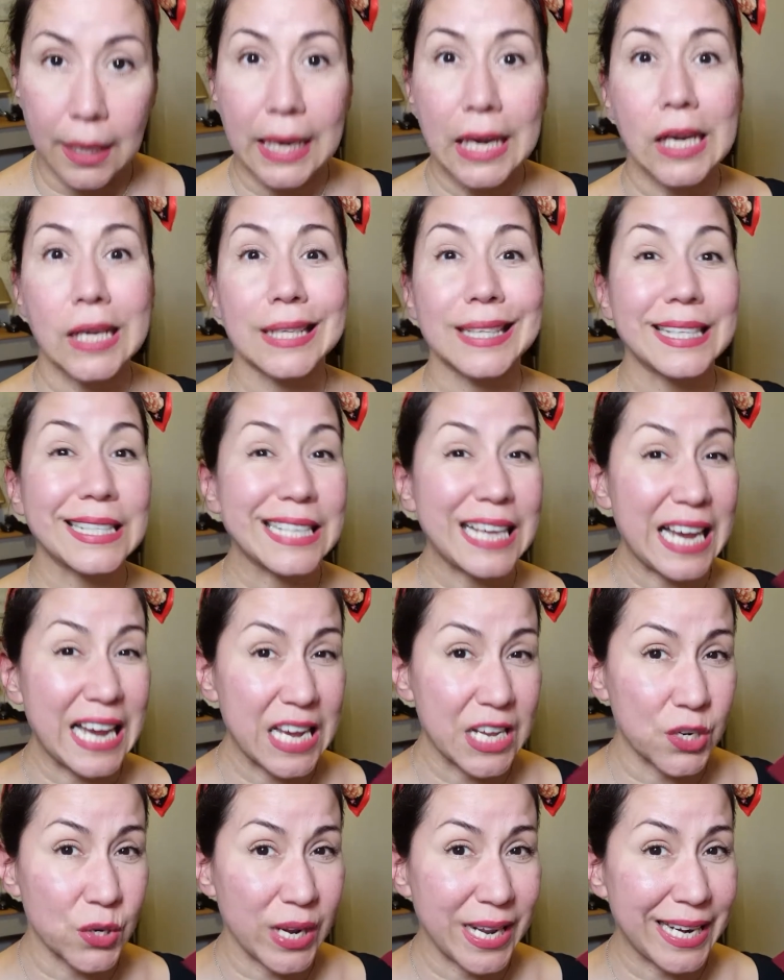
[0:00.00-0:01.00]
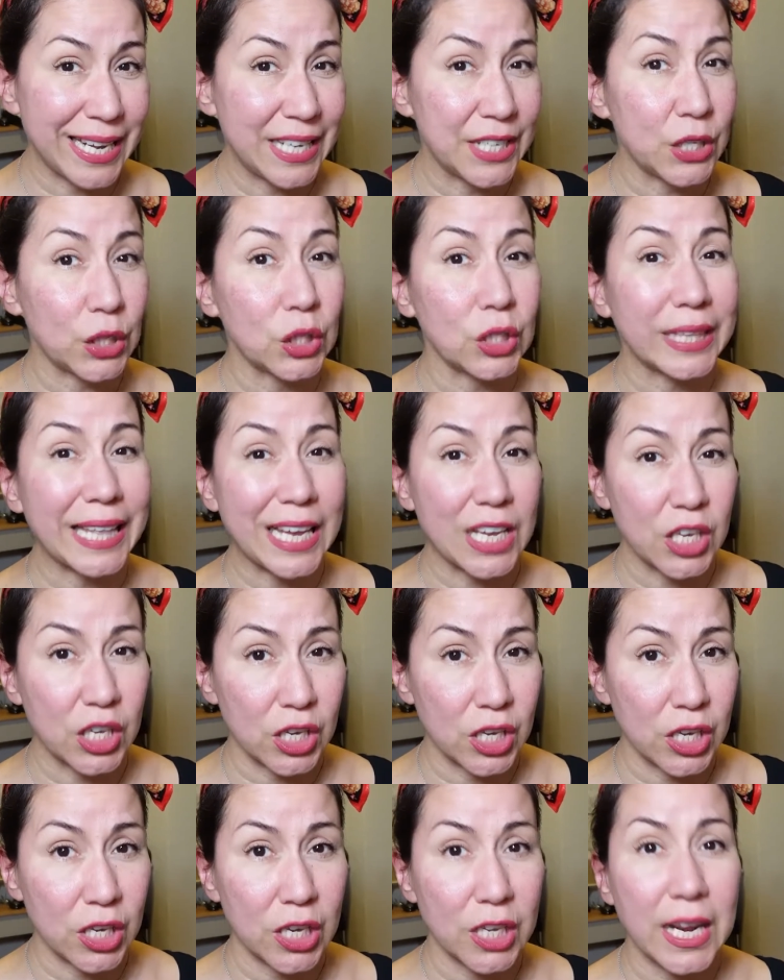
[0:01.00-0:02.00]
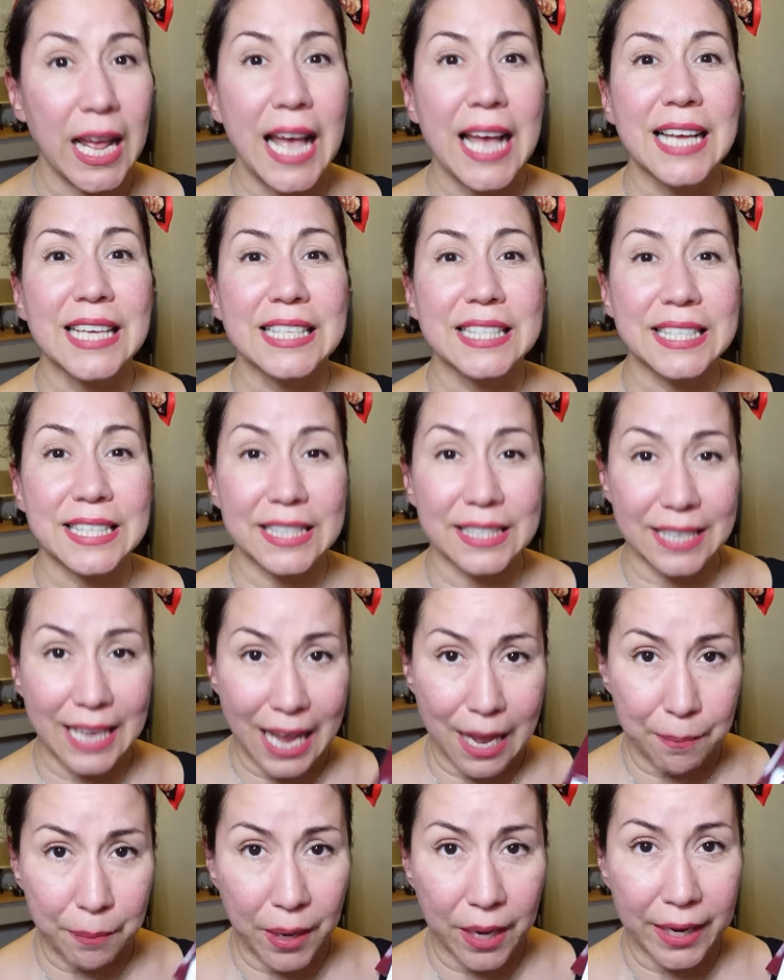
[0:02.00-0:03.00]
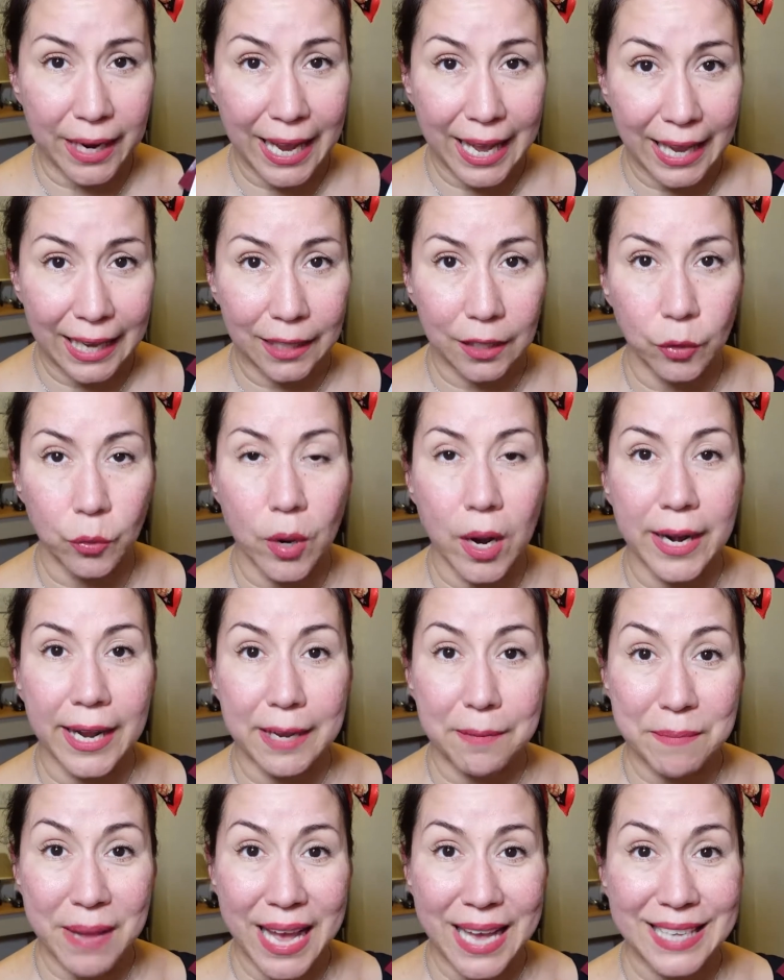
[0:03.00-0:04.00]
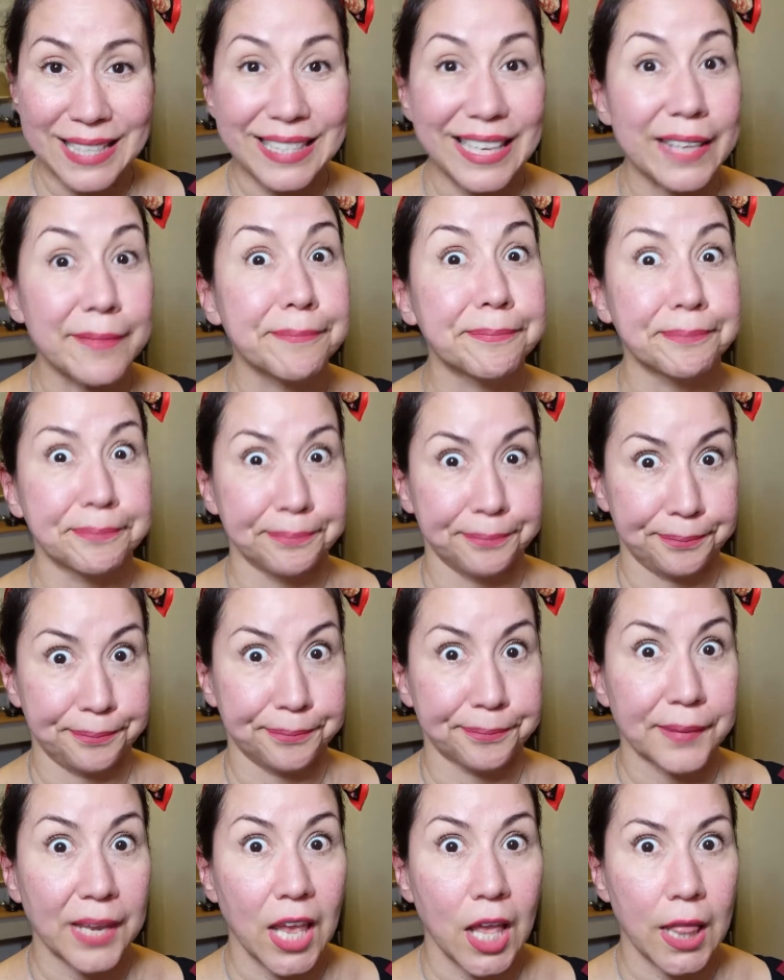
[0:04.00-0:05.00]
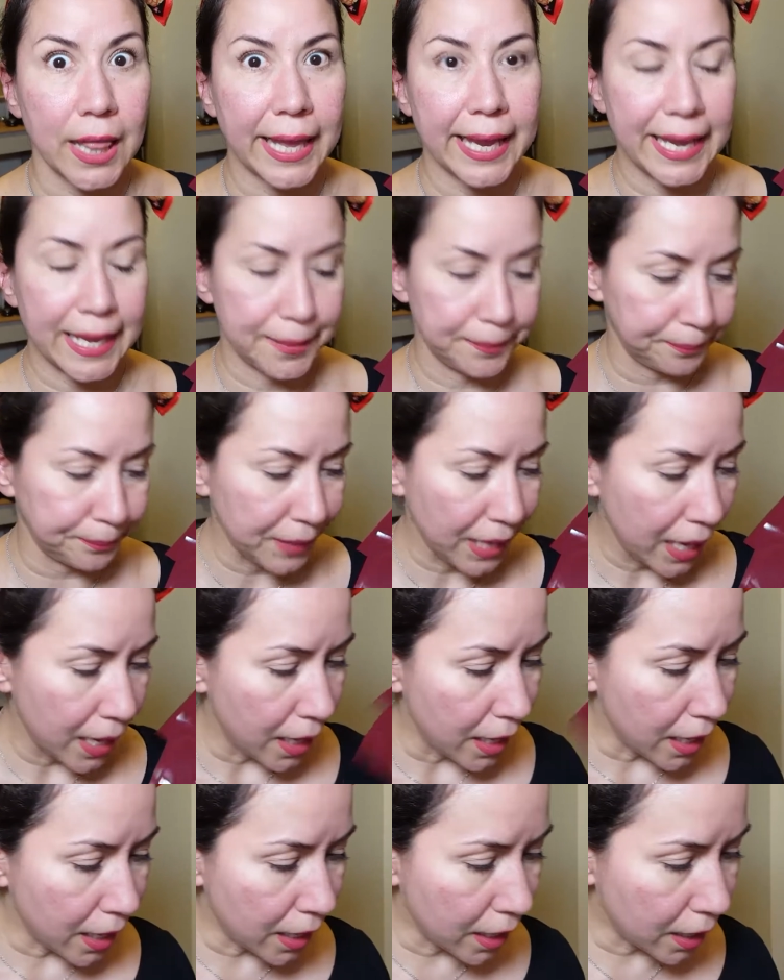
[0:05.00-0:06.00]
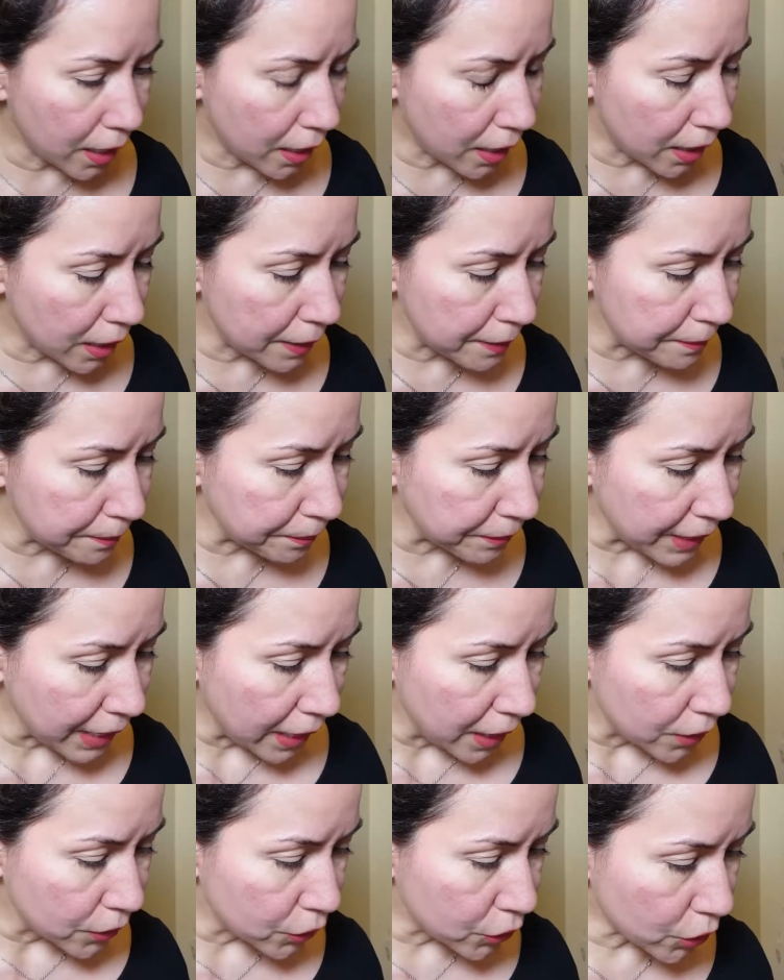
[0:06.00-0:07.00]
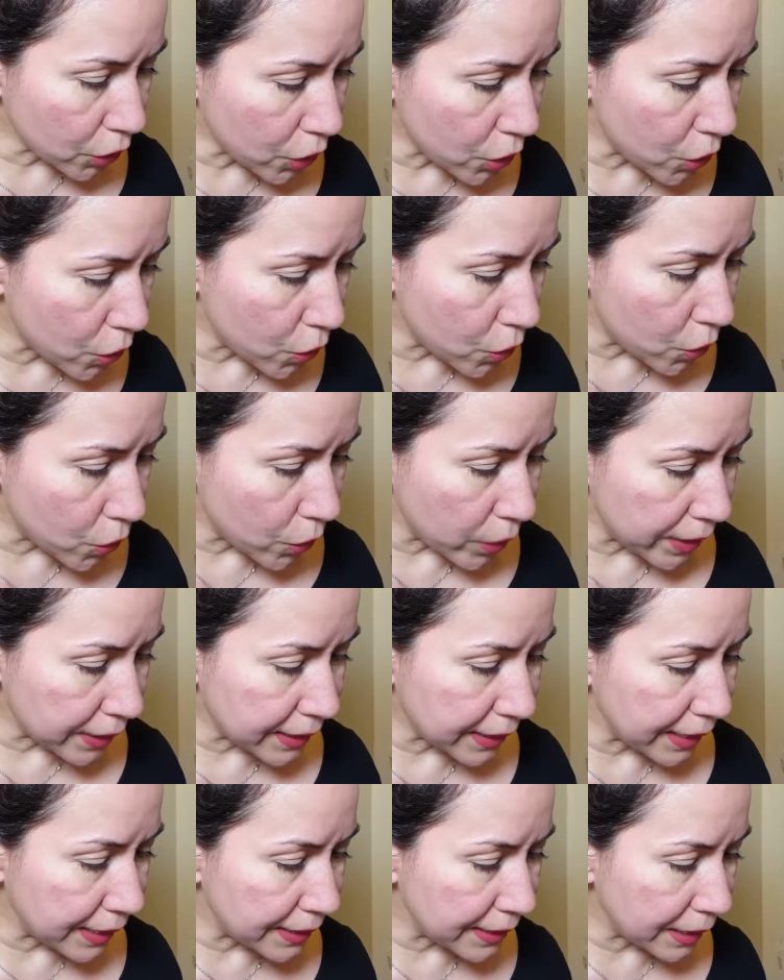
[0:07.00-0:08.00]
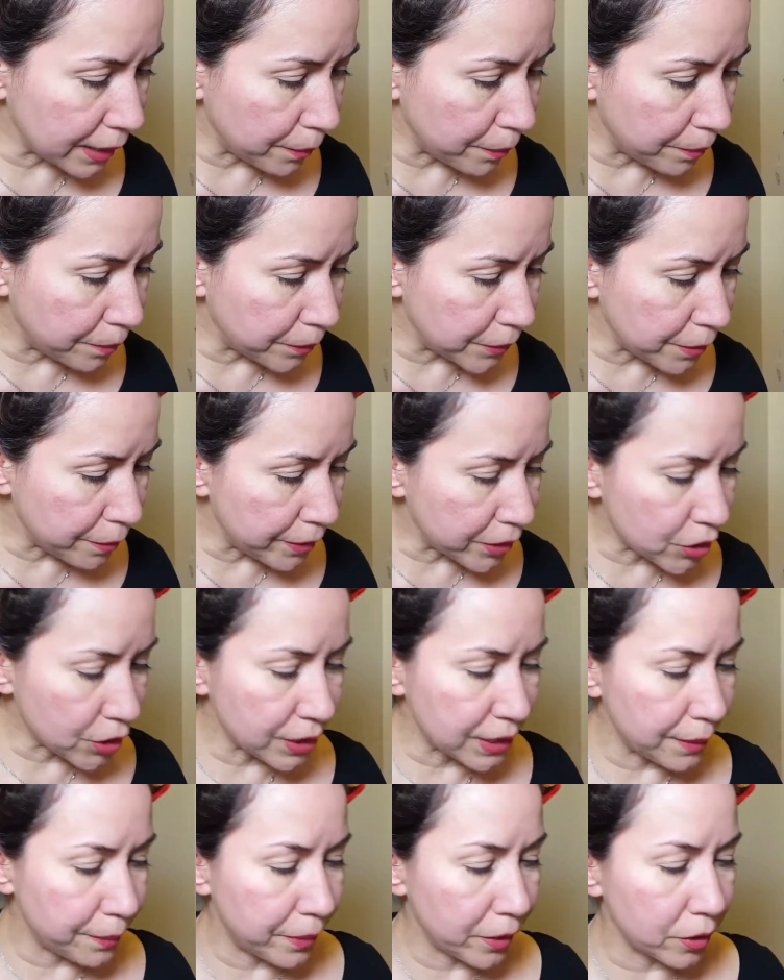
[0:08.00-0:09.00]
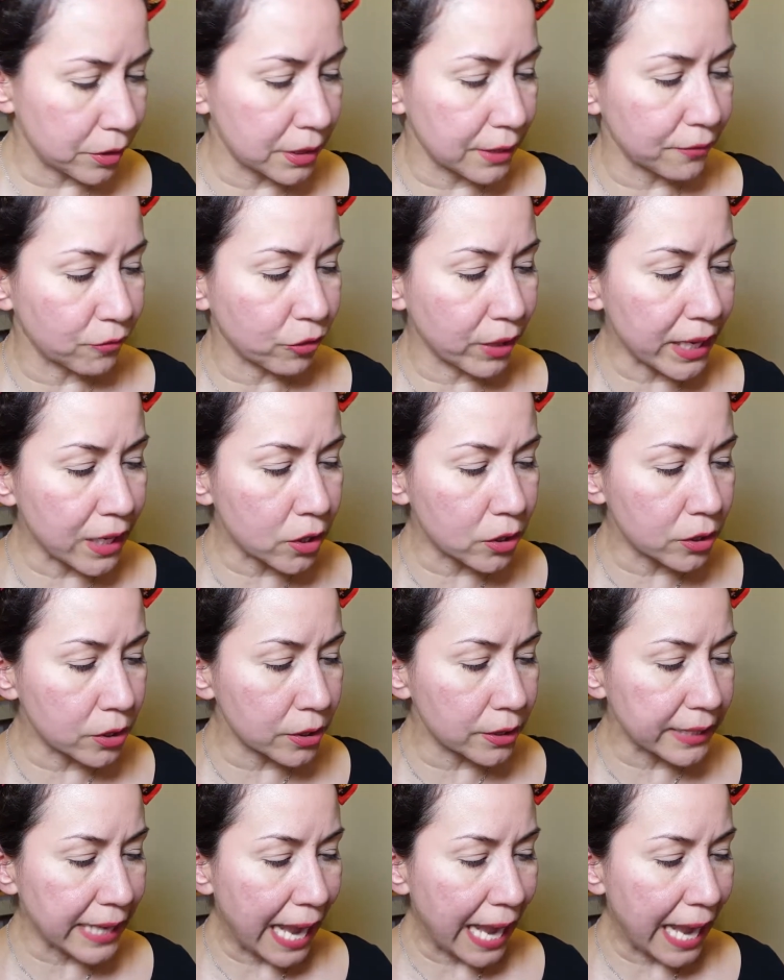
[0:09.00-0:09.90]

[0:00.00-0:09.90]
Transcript: You're a little dehydrated, don't look that good. Slap on a hyaluronic mask and mm, you'll like it. Um, so it says it diminishes the appearance of wrinkles,